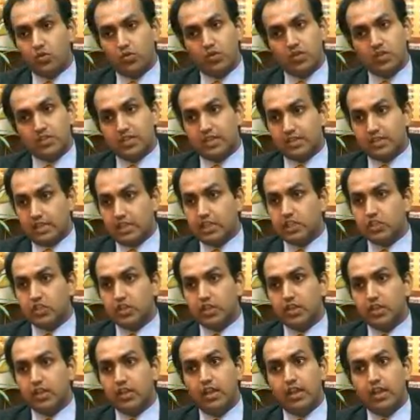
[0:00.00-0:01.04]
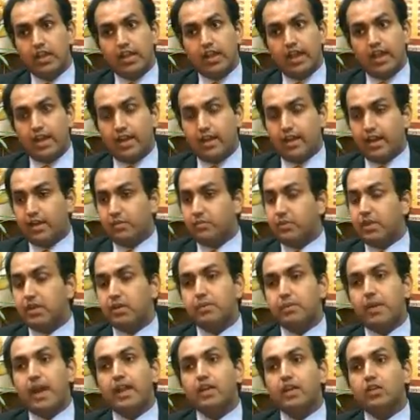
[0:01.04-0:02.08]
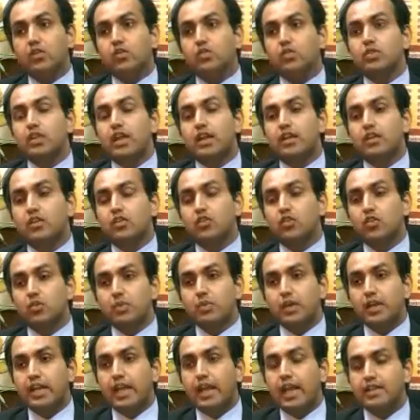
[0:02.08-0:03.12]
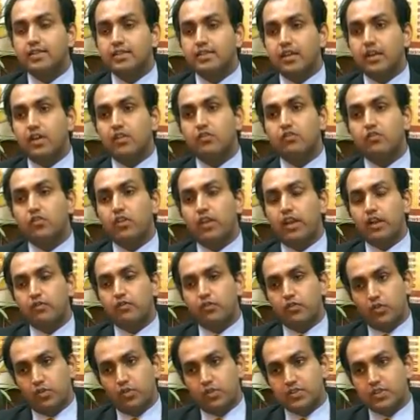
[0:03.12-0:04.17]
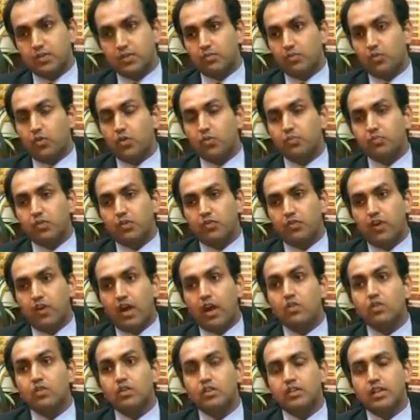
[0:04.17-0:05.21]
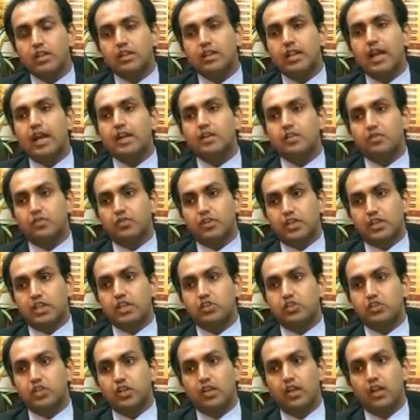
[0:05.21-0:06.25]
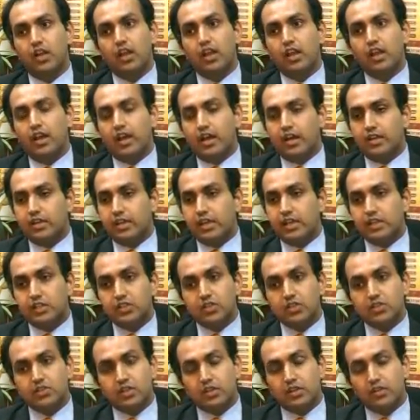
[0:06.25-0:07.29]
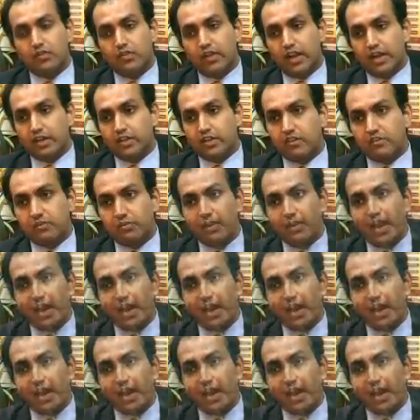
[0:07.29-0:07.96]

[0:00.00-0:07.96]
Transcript: who is the teacher. And let me remind you that nobody has an influence more profound than that of a teacher. A teacher is a reflective